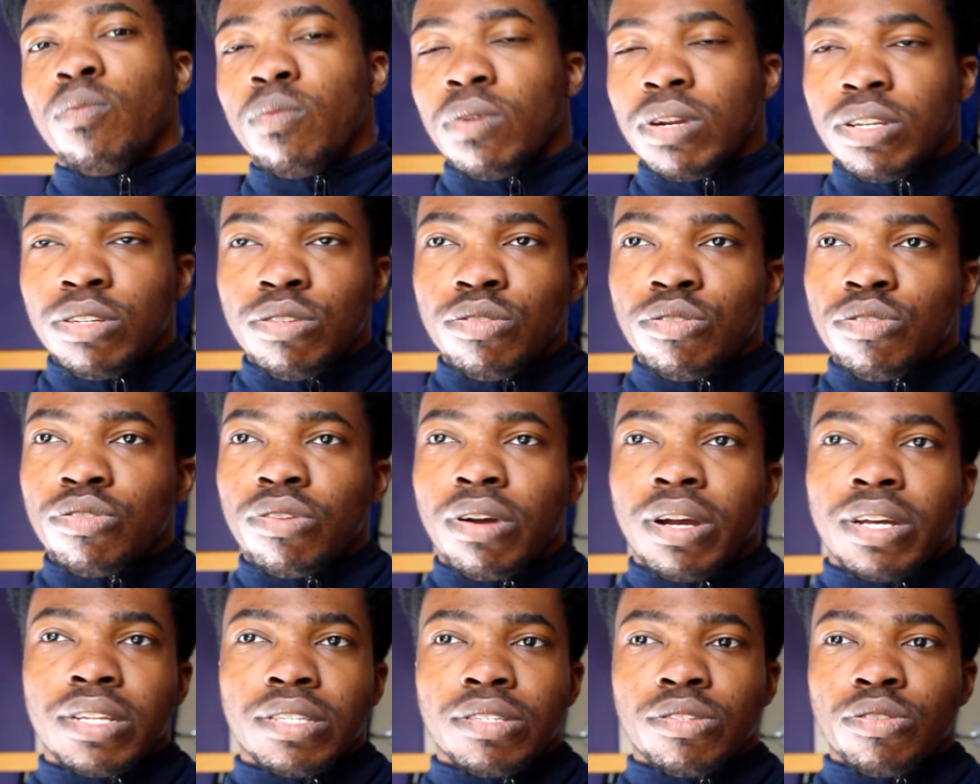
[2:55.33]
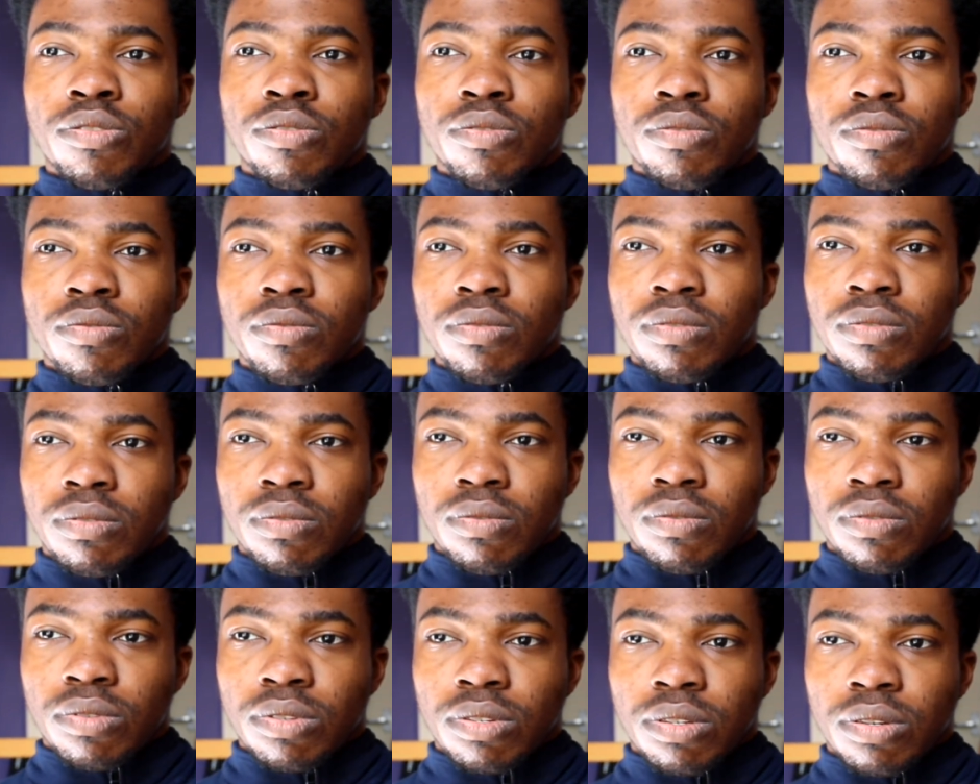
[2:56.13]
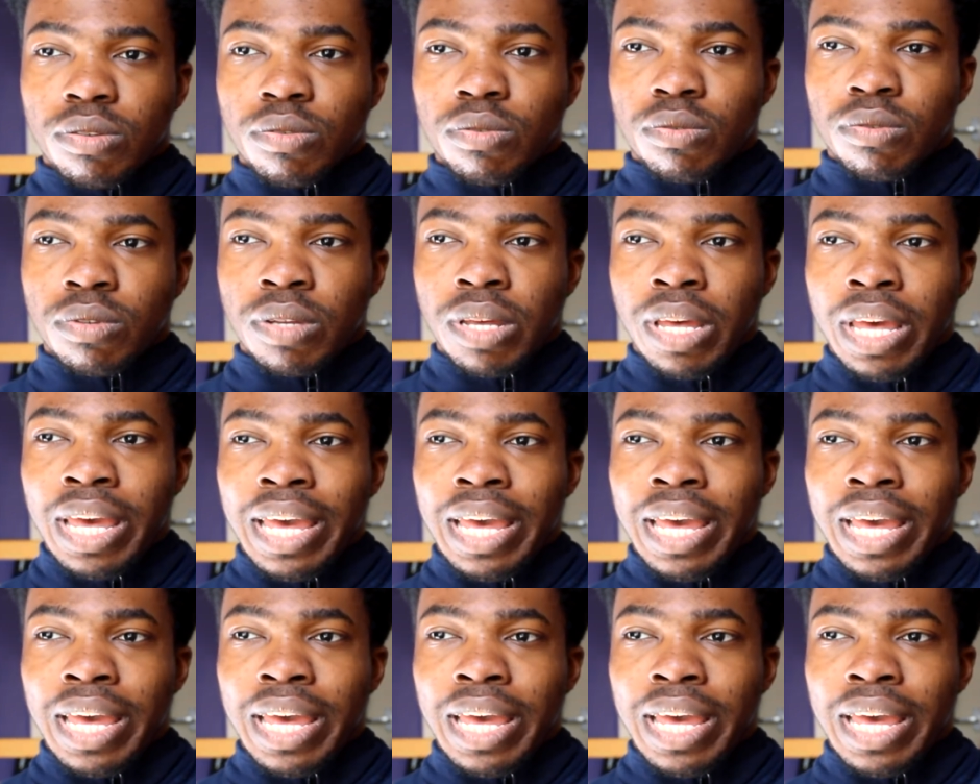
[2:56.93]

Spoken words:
What are you trying to also